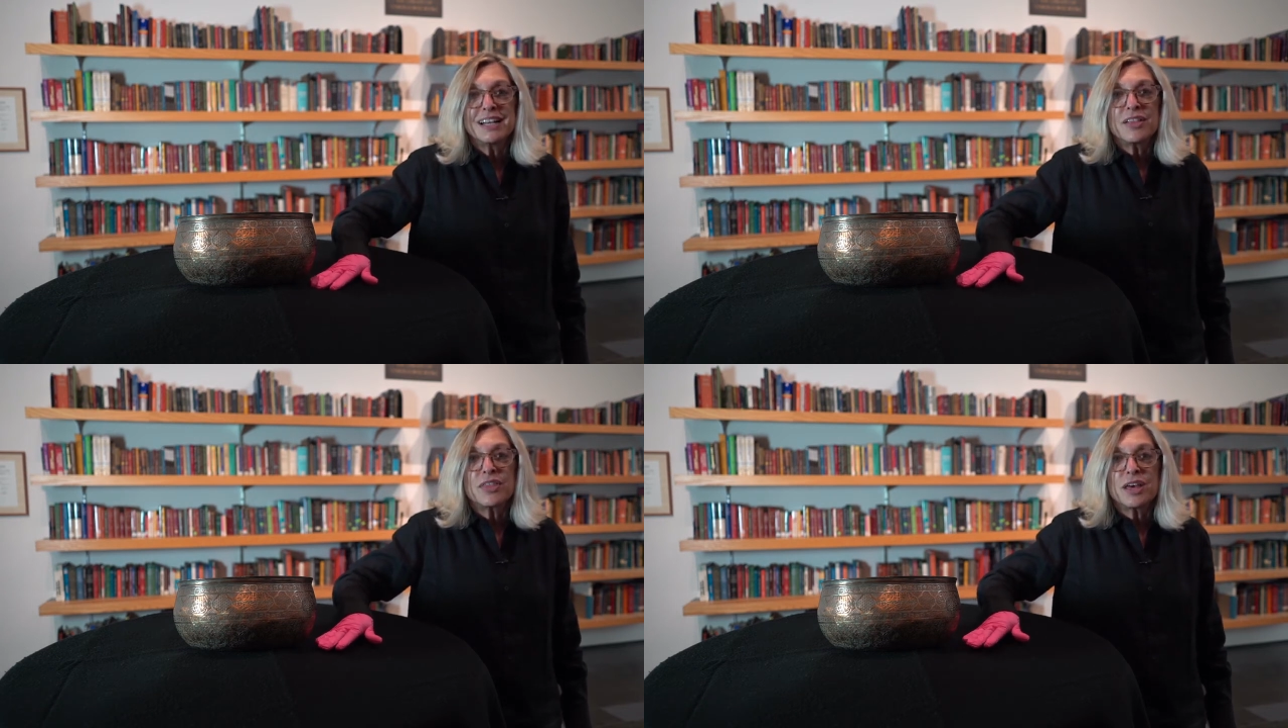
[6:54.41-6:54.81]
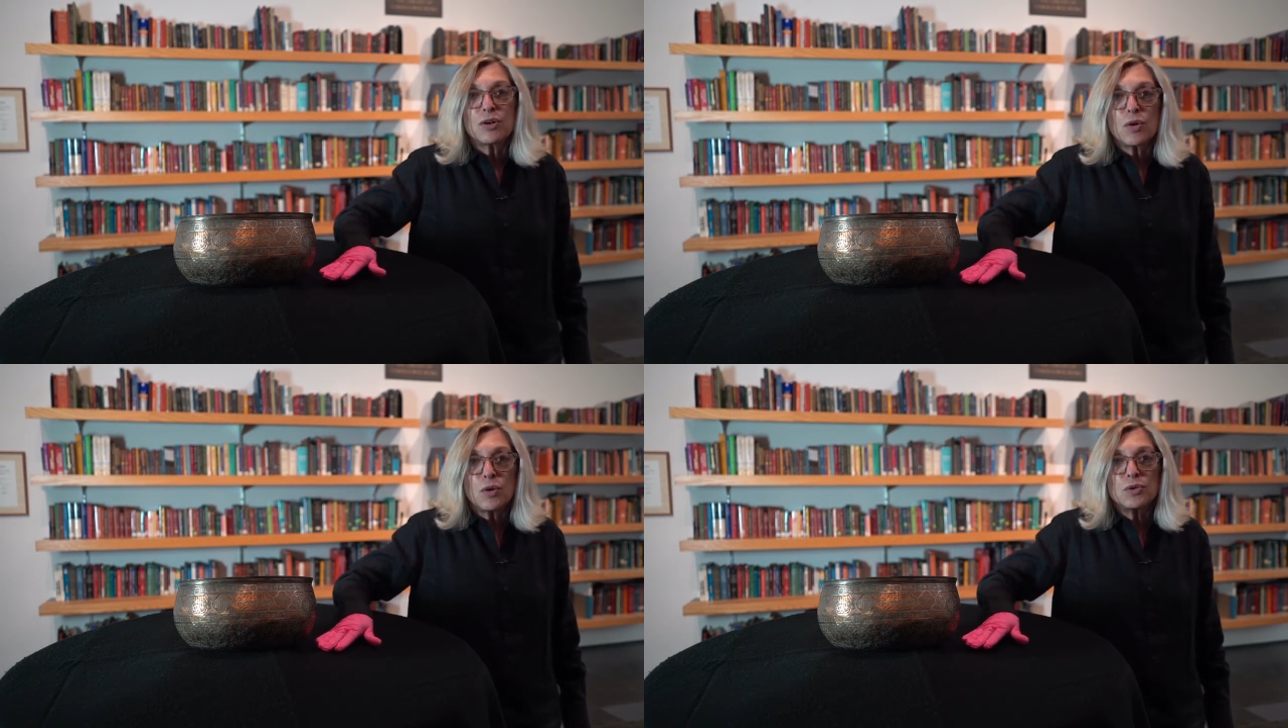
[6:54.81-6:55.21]
that
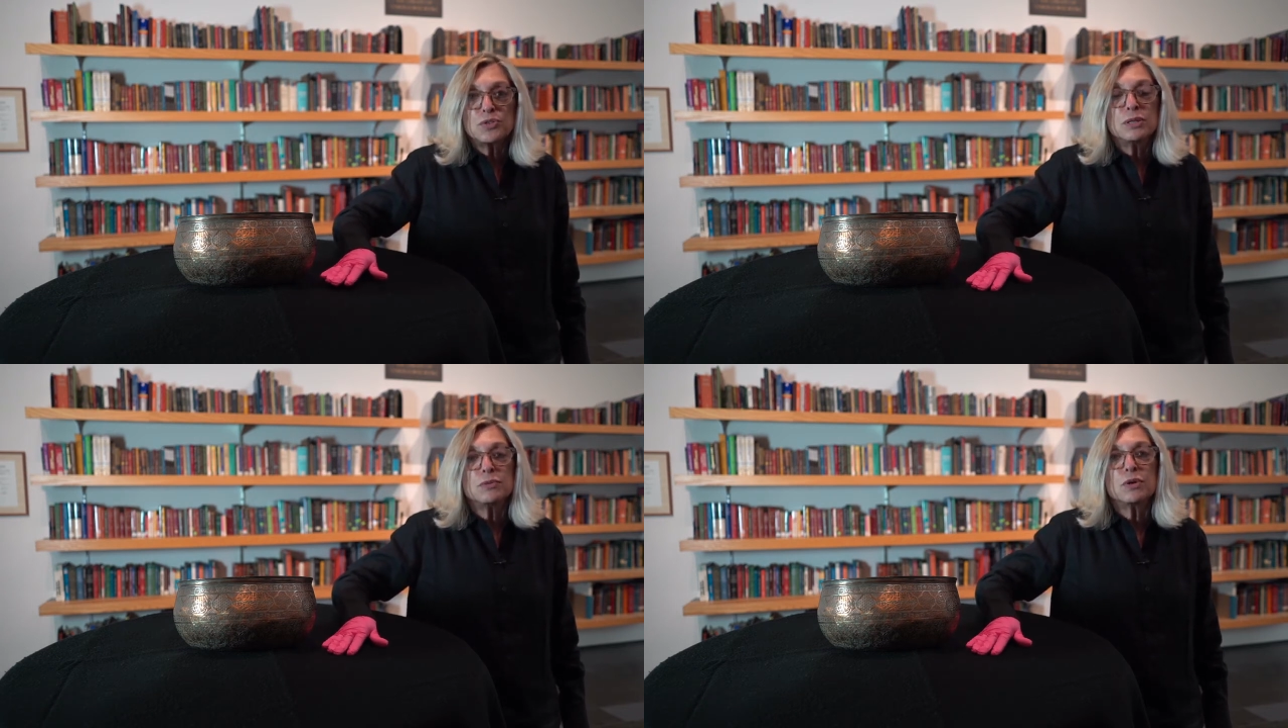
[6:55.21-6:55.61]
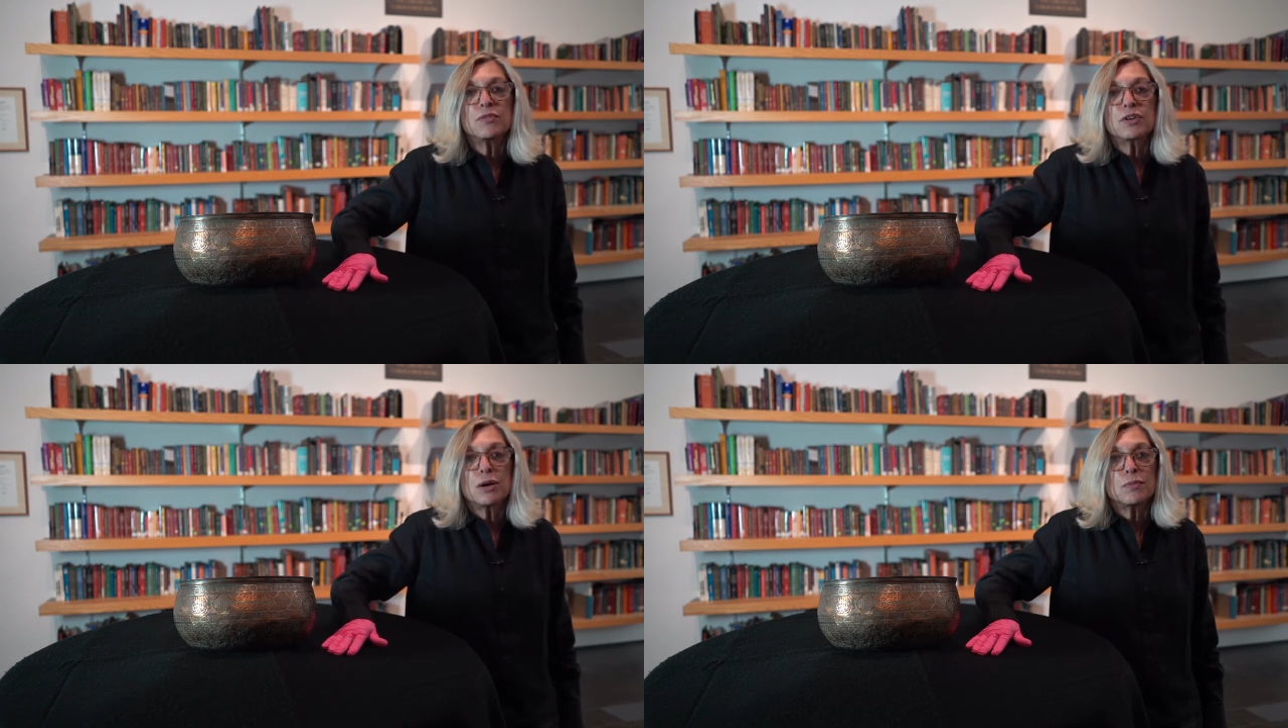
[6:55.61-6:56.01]
all seem to have
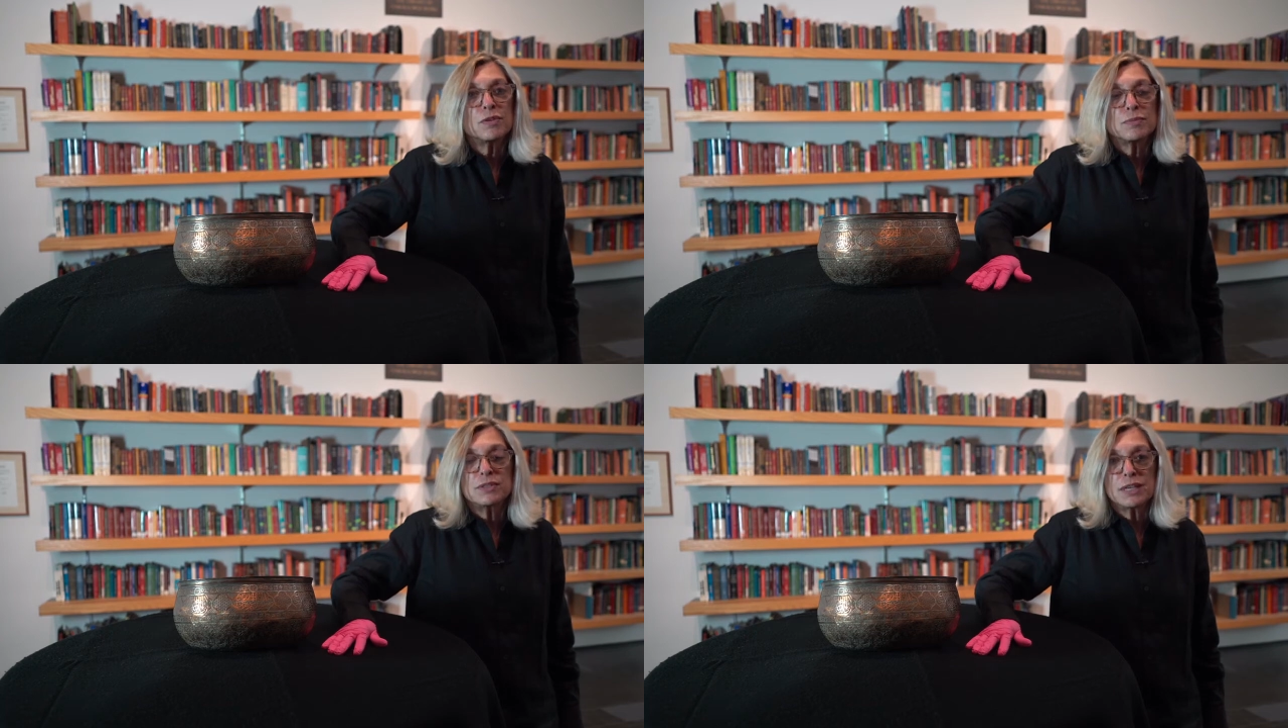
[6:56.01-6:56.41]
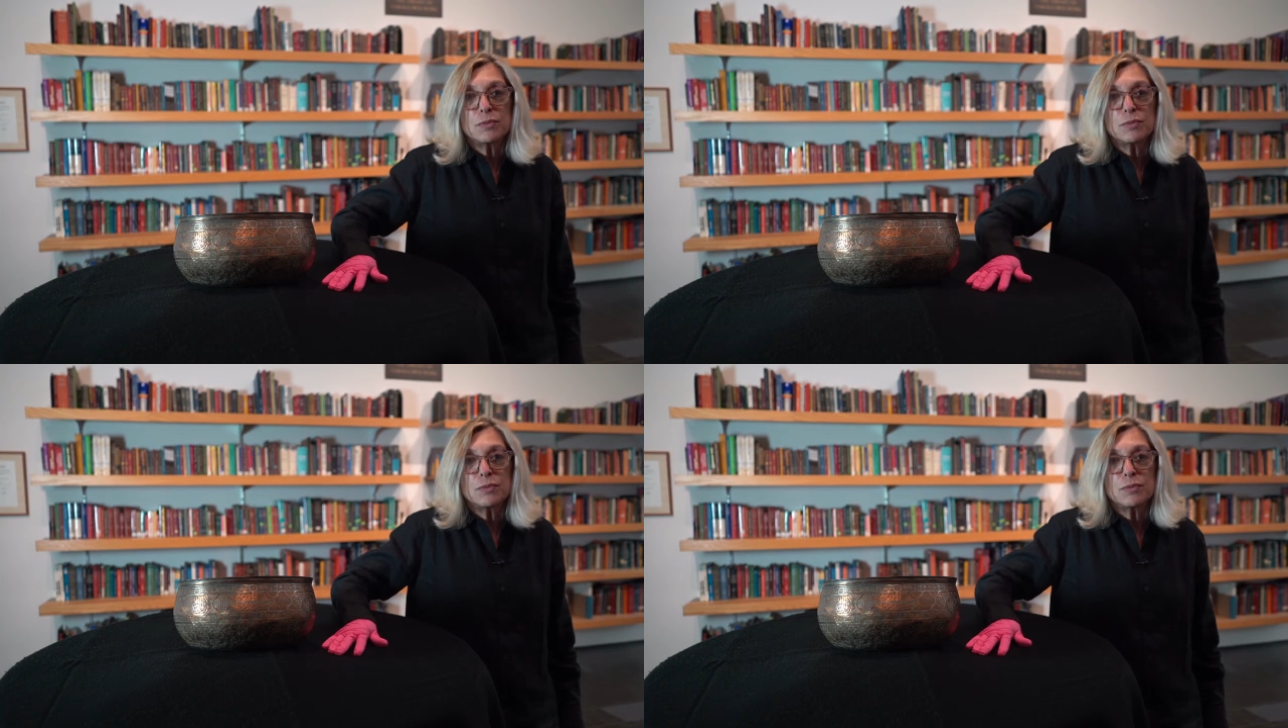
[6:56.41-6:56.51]
come from the same